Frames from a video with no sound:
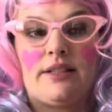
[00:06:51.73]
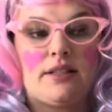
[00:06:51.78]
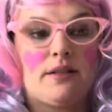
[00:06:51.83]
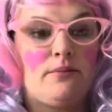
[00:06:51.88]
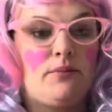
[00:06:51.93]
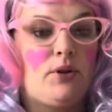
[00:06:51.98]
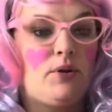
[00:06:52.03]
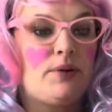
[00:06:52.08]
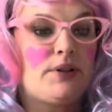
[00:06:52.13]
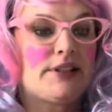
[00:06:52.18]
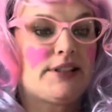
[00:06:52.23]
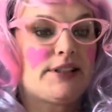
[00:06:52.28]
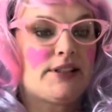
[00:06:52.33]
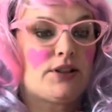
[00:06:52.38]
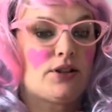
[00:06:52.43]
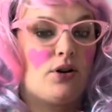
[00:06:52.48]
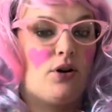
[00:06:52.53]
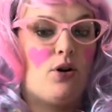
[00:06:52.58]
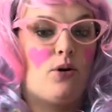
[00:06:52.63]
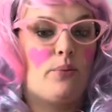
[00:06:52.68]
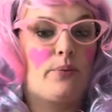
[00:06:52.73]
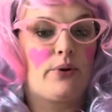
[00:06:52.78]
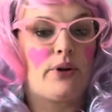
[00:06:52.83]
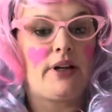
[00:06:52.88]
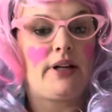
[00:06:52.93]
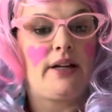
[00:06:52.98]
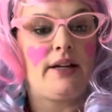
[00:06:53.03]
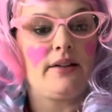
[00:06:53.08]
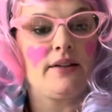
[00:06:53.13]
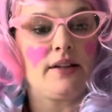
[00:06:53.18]
The moon is so
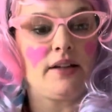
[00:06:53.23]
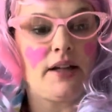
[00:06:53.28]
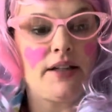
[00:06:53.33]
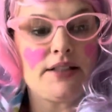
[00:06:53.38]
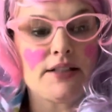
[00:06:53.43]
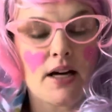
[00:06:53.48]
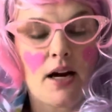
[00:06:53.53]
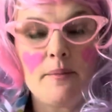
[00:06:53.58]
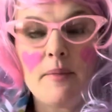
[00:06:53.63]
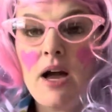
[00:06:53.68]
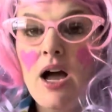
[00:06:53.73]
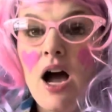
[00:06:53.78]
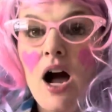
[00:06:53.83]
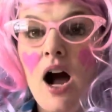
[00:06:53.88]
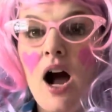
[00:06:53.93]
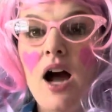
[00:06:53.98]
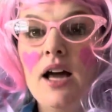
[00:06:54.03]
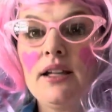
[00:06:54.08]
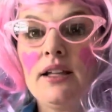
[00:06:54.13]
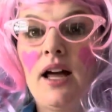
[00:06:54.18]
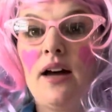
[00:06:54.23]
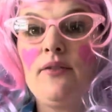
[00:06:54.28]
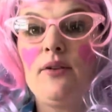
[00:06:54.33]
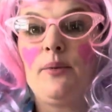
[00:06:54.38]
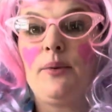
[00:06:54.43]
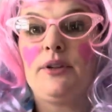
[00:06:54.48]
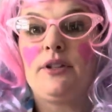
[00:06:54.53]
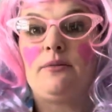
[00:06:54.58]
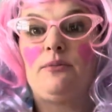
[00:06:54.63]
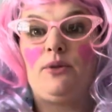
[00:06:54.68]
pretty in the nighttime. I love it
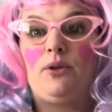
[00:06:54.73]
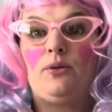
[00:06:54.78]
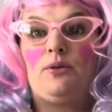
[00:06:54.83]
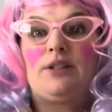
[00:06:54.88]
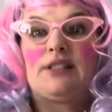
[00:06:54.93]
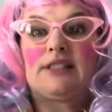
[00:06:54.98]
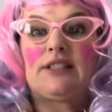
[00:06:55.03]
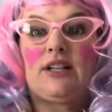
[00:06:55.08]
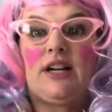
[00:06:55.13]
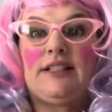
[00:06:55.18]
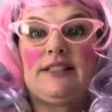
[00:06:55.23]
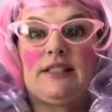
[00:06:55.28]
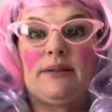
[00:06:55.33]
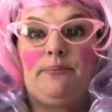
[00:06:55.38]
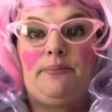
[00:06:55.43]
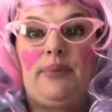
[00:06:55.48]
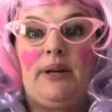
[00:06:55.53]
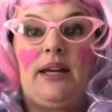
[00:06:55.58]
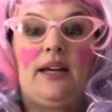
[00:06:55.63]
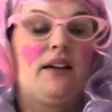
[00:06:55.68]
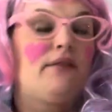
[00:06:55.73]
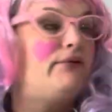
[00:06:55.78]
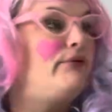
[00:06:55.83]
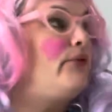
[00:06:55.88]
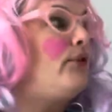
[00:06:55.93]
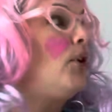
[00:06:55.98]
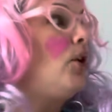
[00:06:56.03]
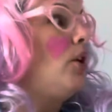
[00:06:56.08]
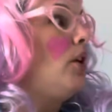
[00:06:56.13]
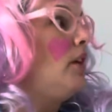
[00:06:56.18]
when the moon is nice and big and
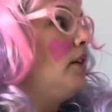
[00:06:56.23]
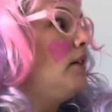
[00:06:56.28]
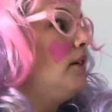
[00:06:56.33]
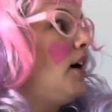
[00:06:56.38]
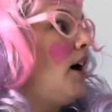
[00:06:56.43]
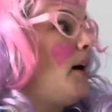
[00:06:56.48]
full.